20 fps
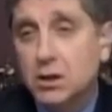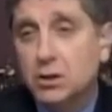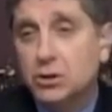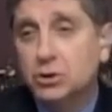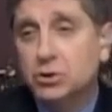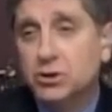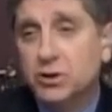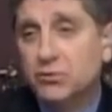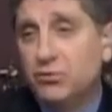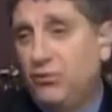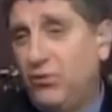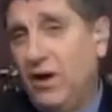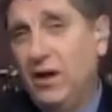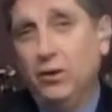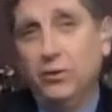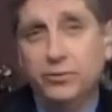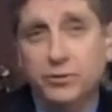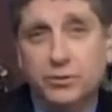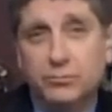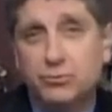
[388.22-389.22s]
You can
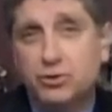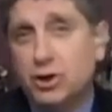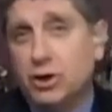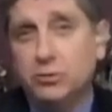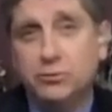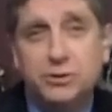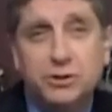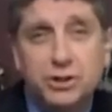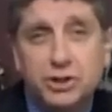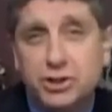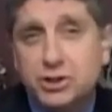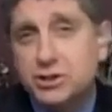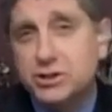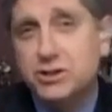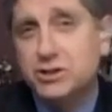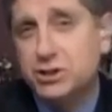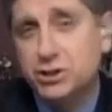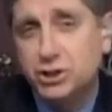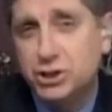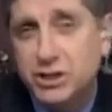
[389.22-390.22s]
follow the Charlie
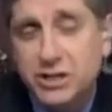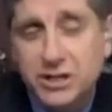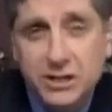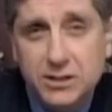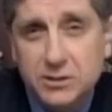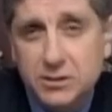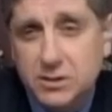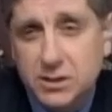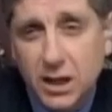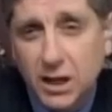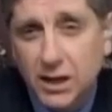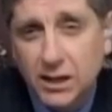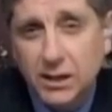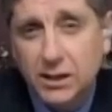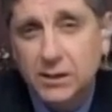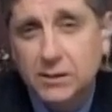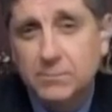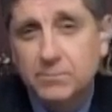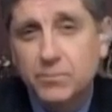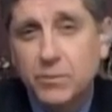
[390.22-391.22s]
Sheen
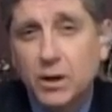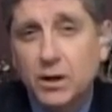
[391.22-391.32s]
saga.